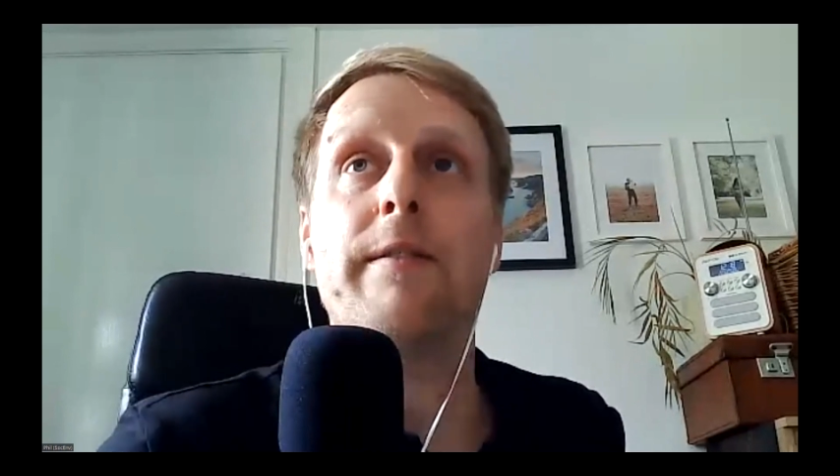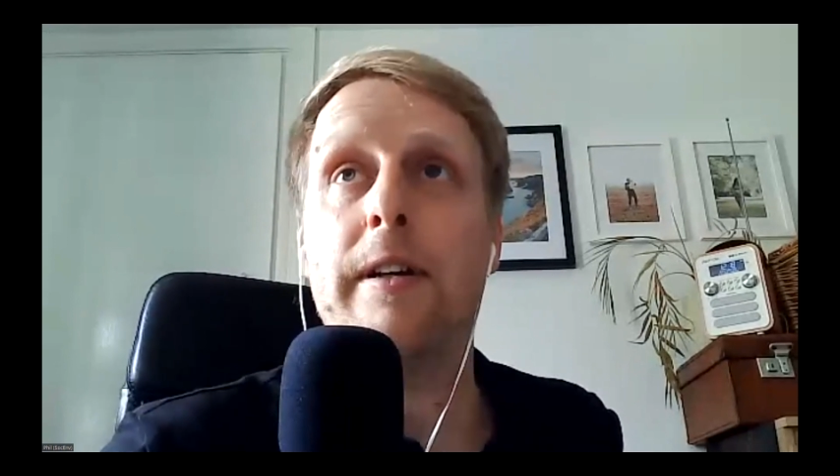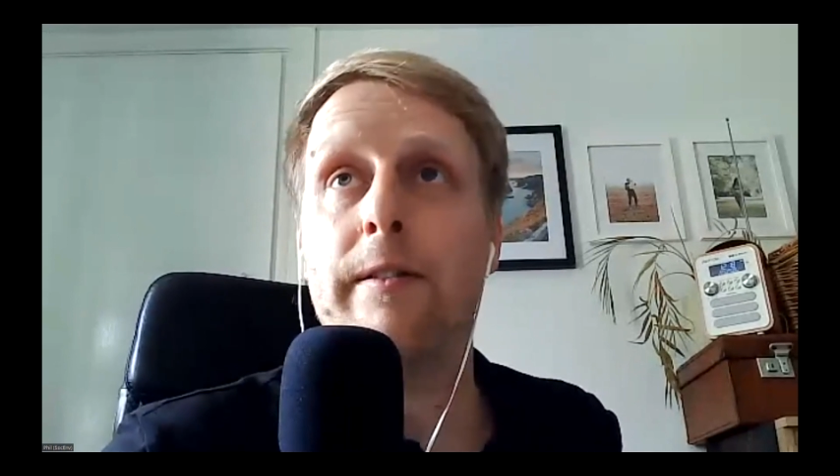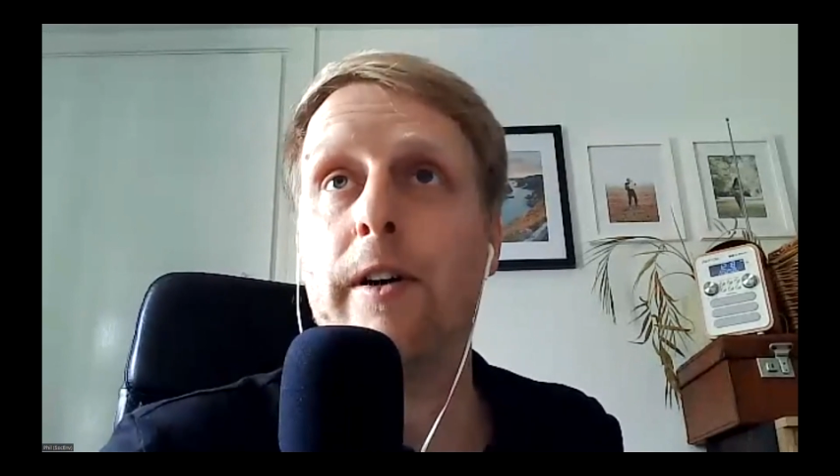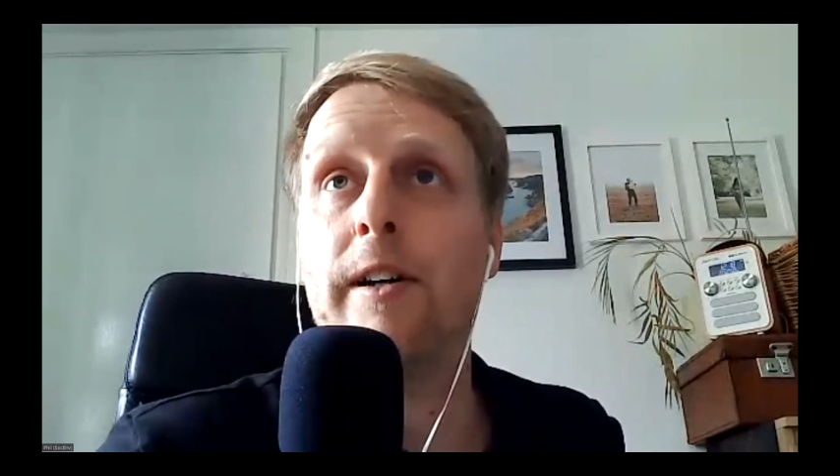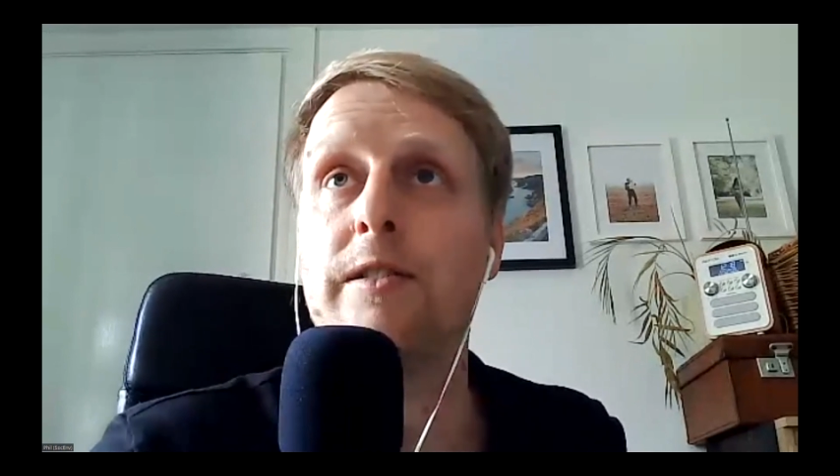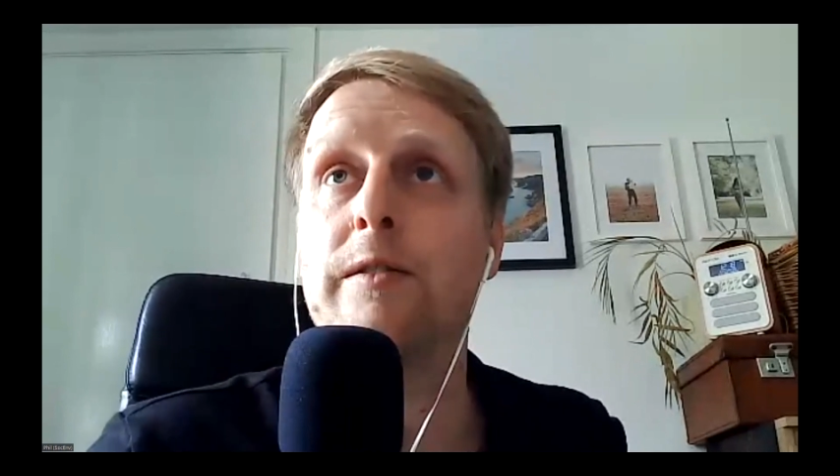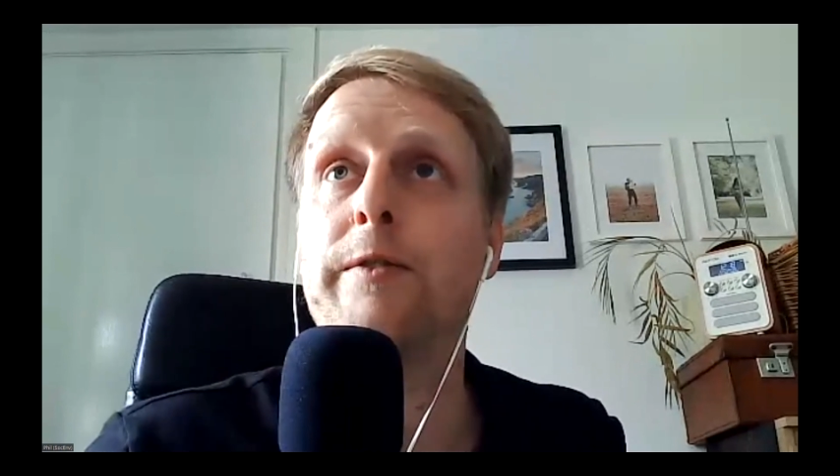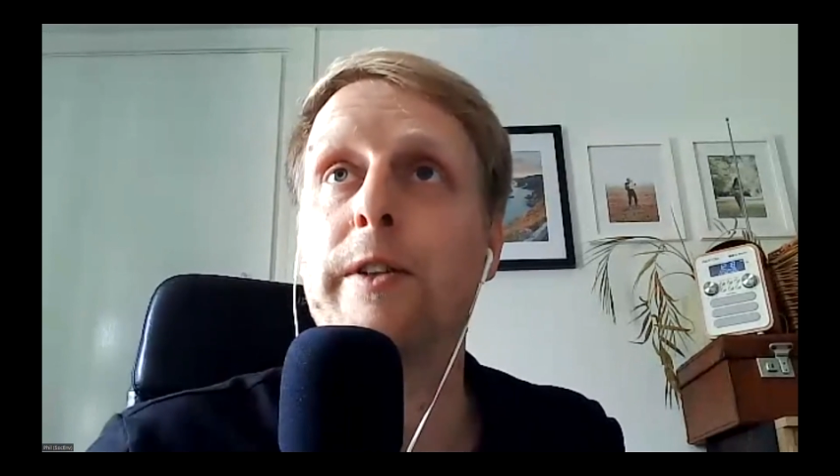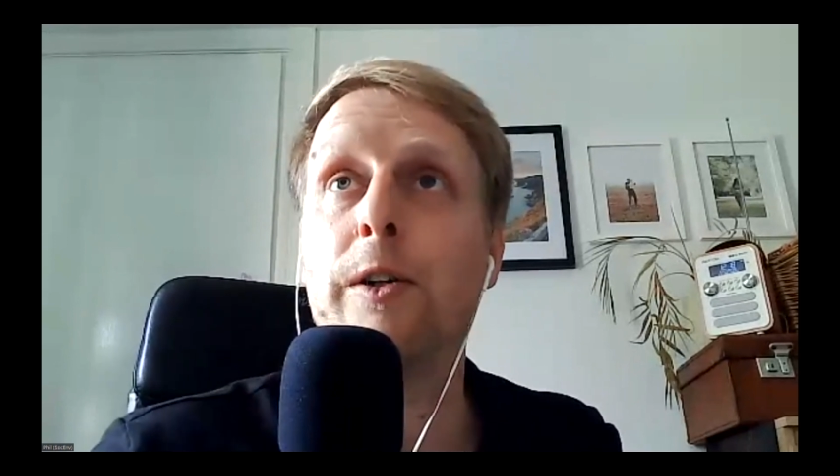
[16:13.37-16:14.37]
very
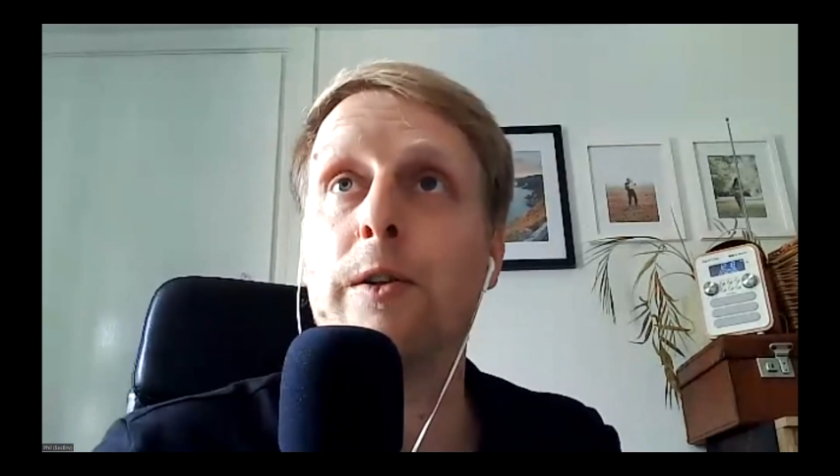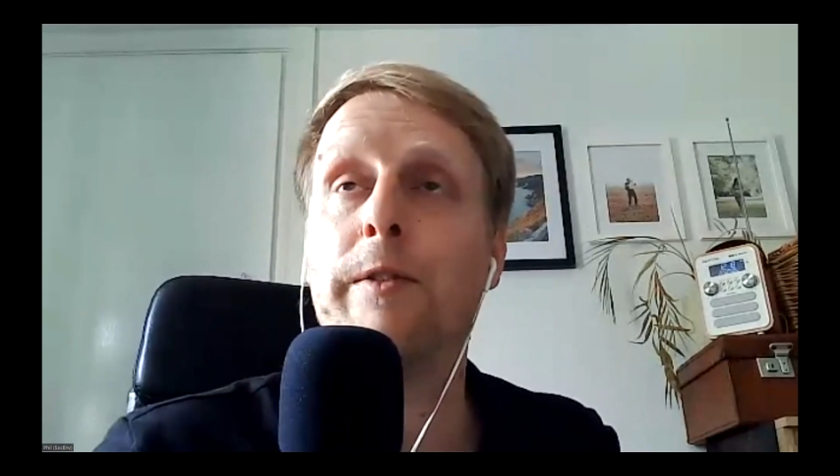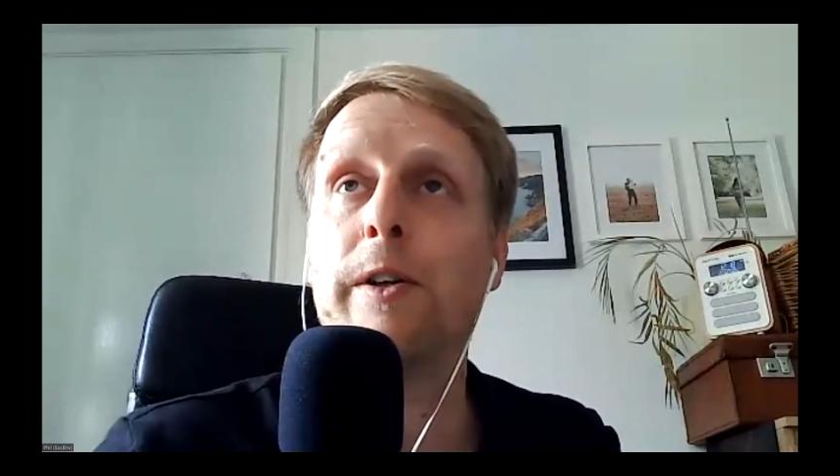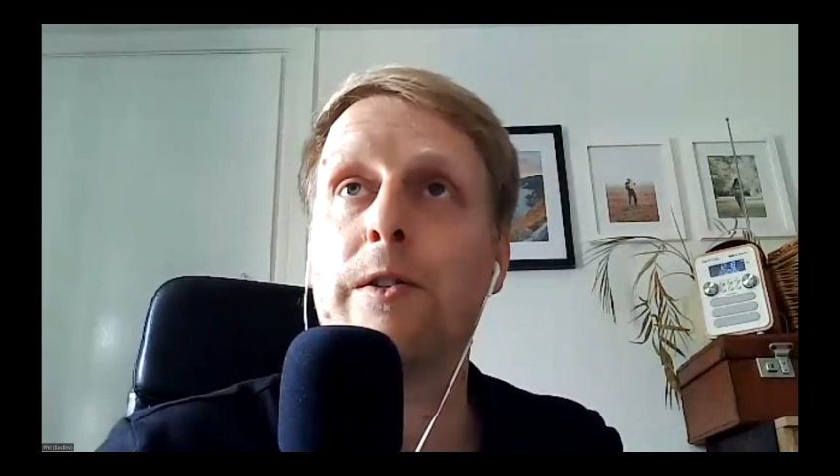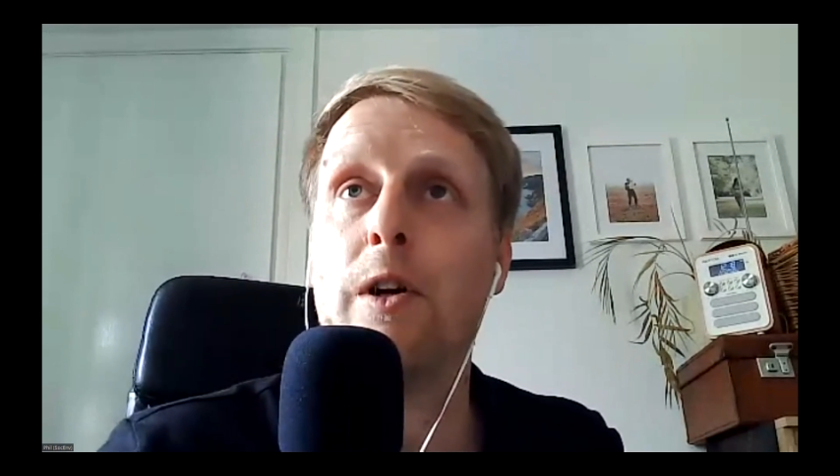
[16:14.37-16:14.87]
vital for your